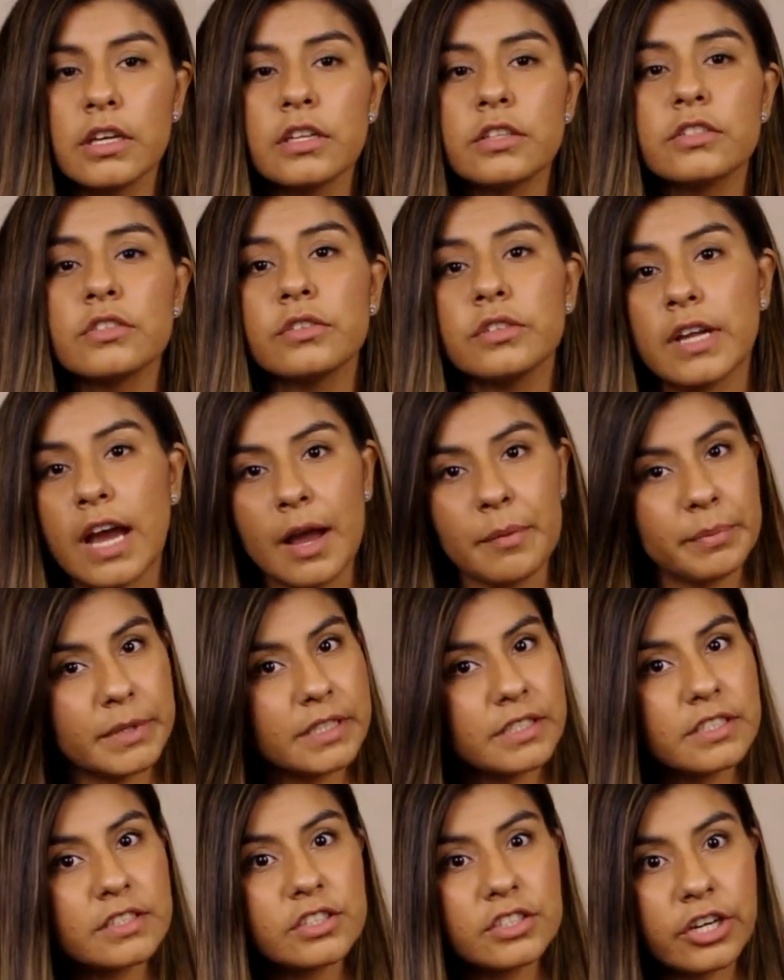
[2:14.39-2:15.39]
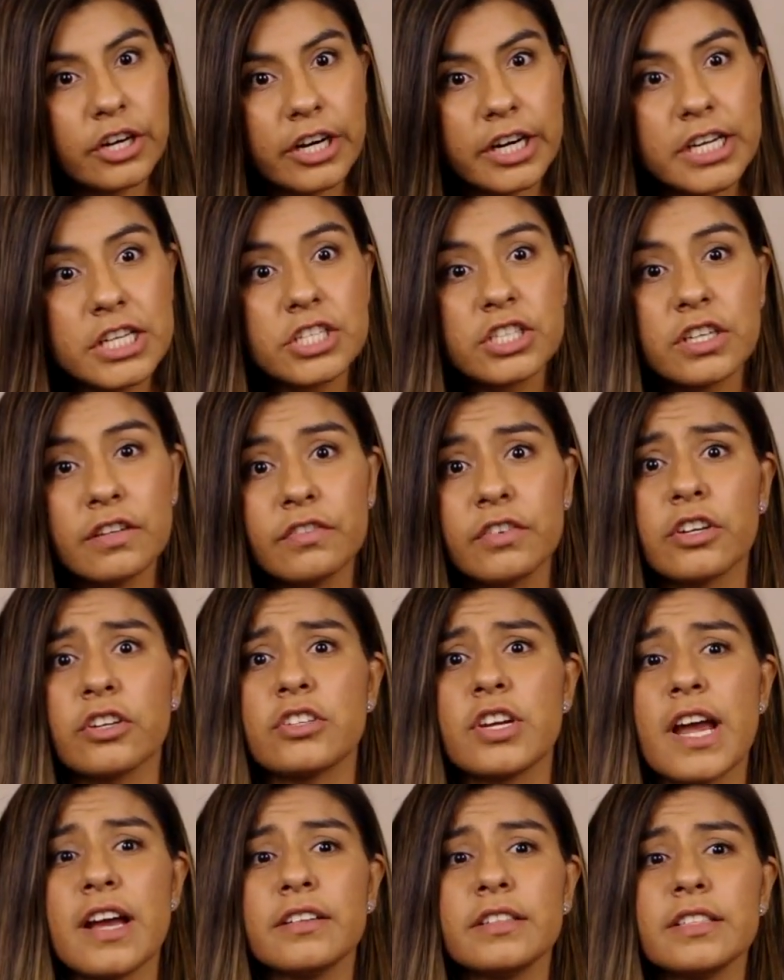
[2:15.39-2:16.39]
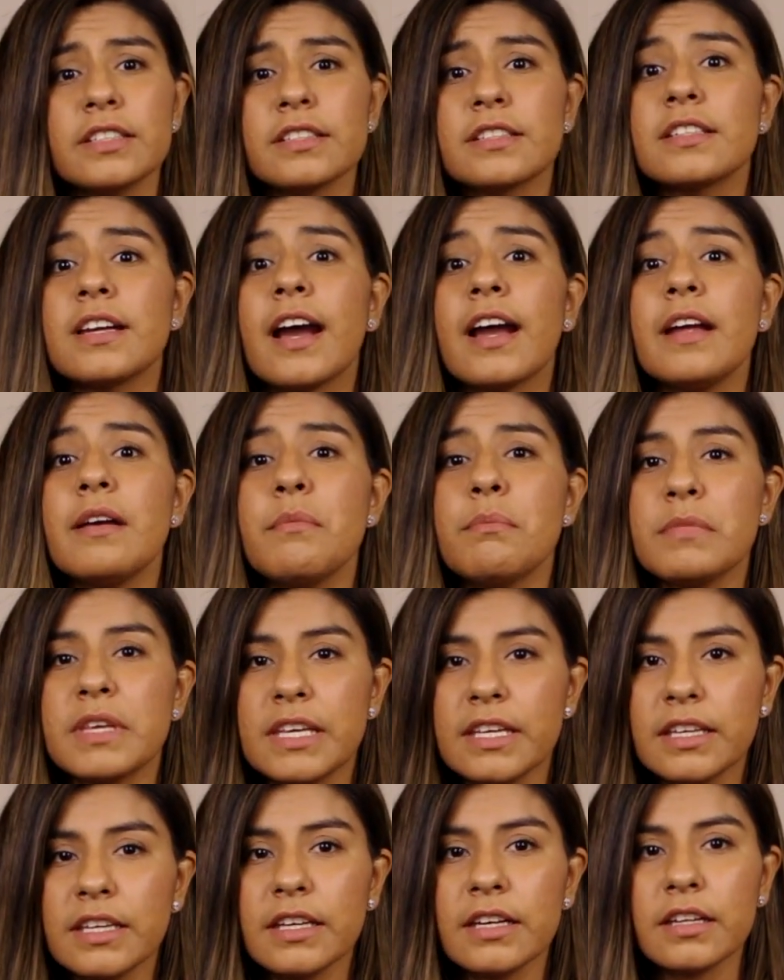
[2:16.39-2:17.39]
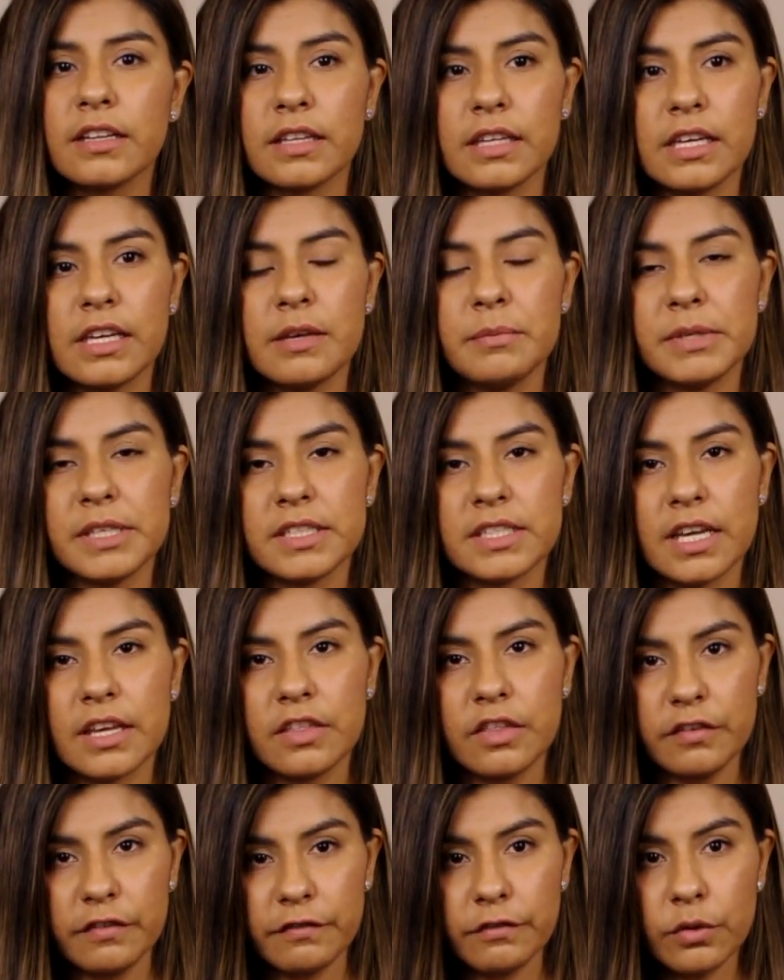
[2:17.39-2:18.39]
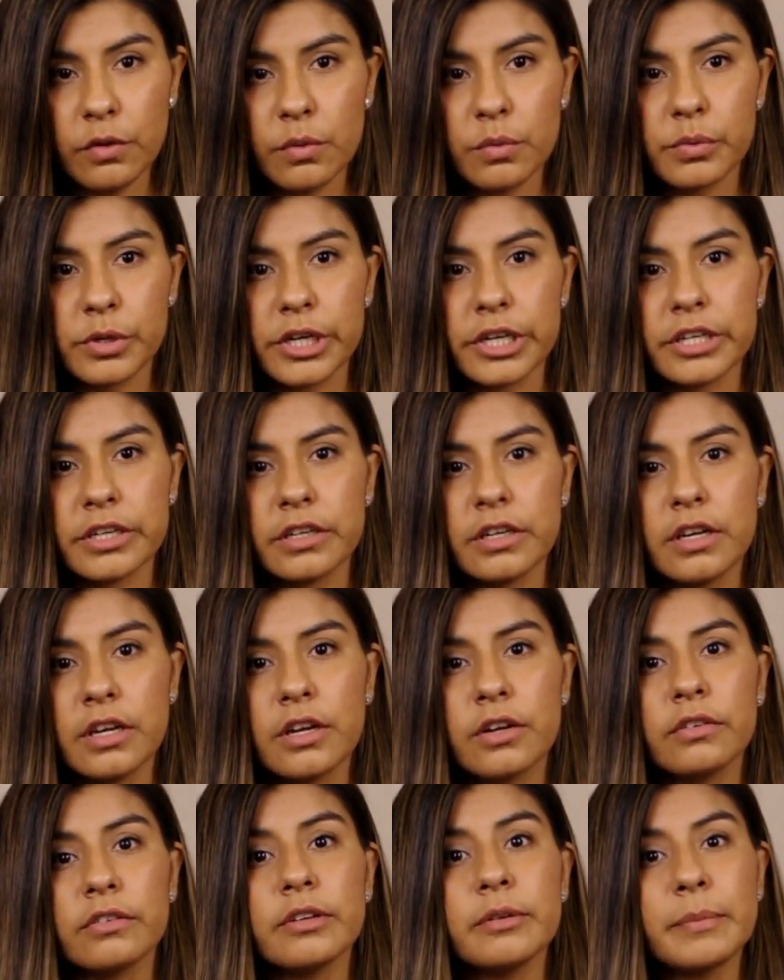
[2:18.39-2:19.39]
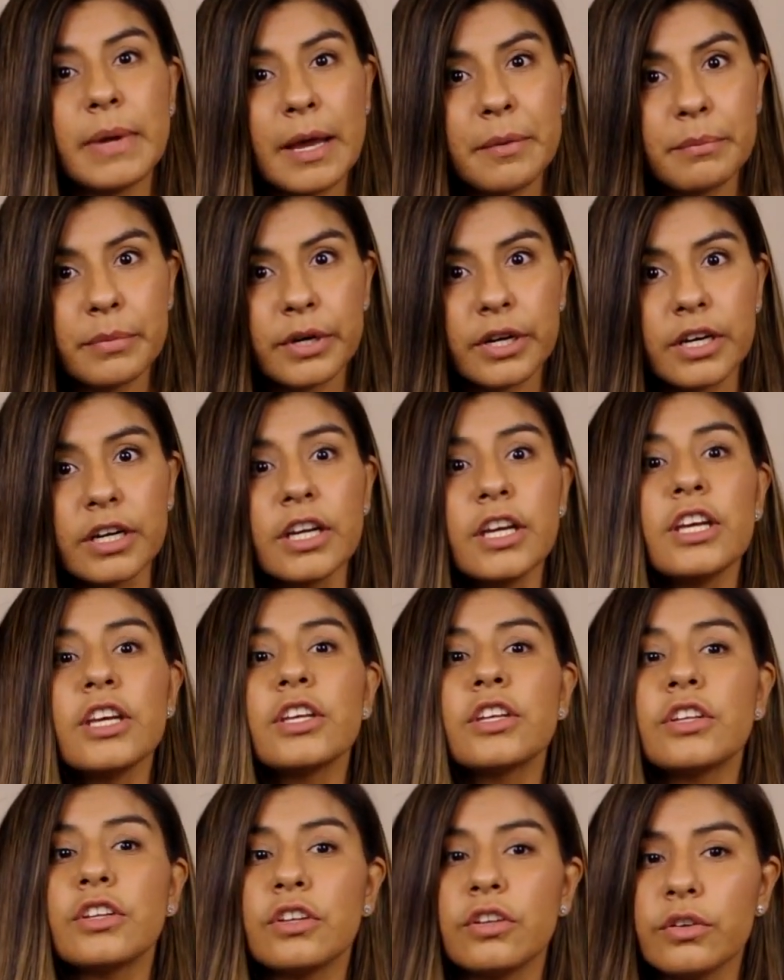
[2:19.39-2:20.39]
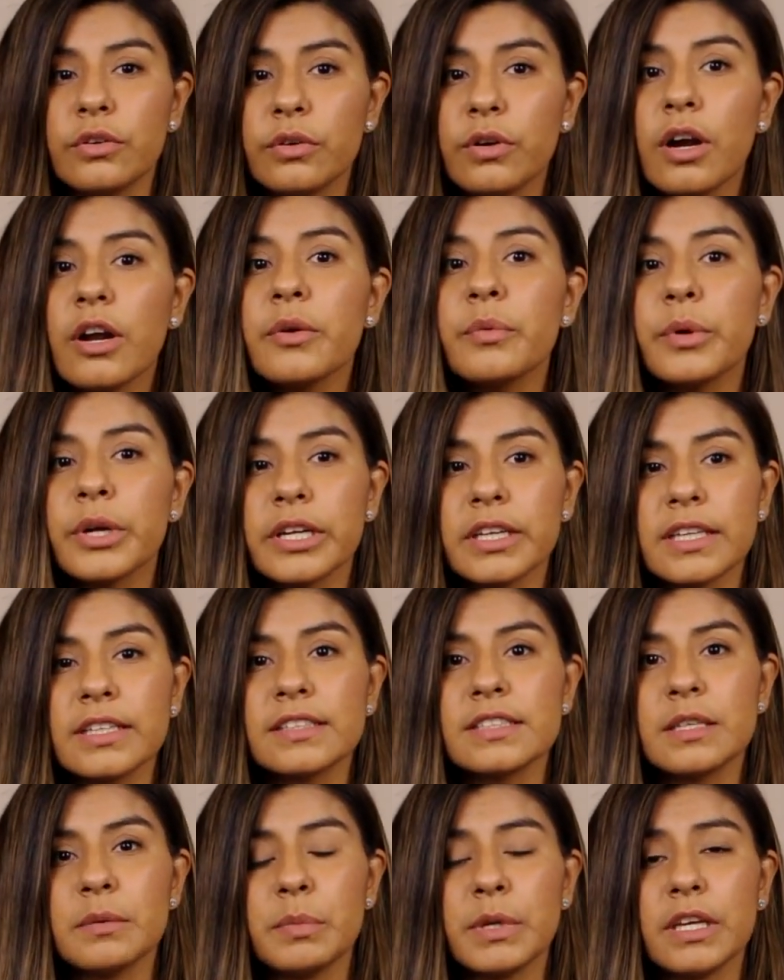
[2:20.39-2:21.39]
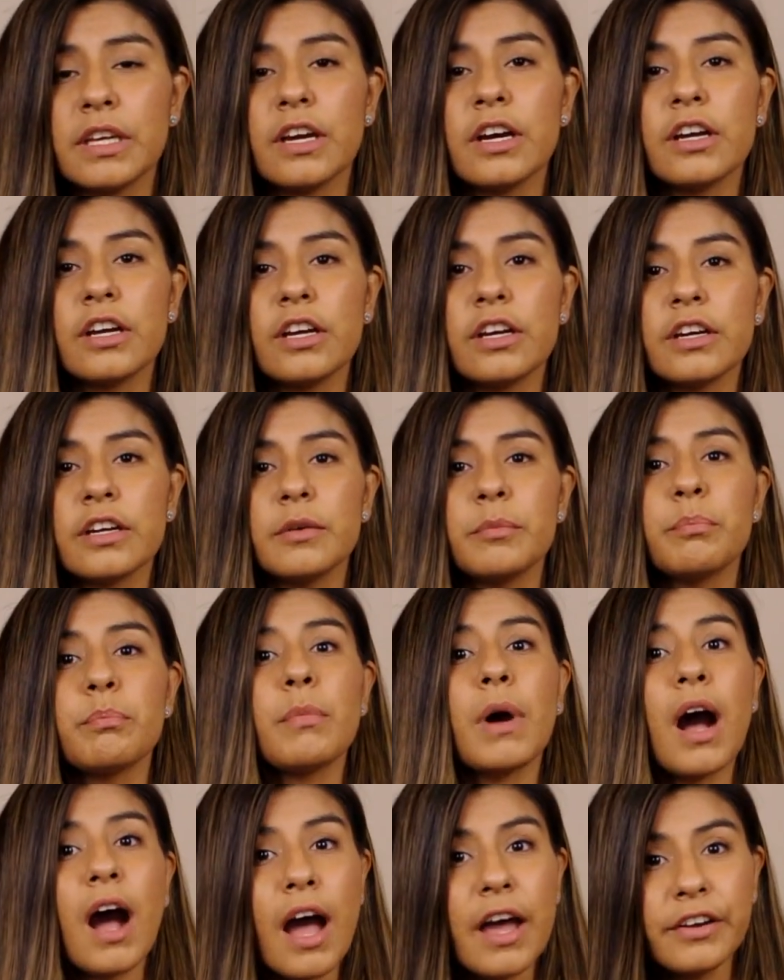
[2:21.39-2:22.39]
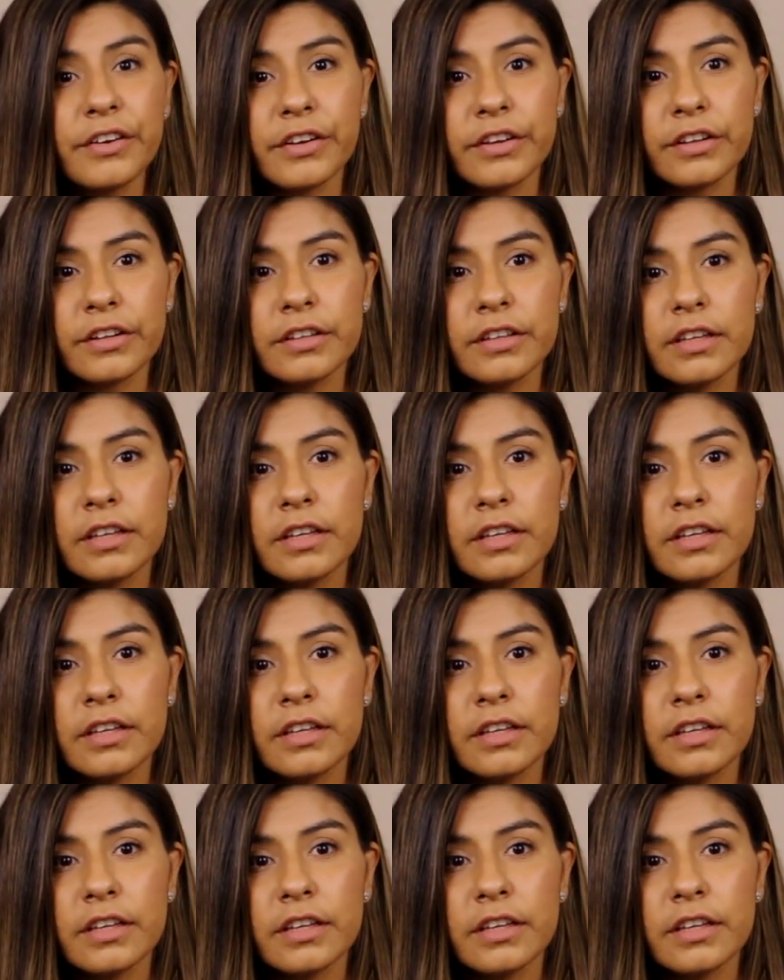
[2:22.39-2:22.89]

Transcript: Do not be discouraged if your child does not immediately imitate the full word. Remember, you are working to be a good model.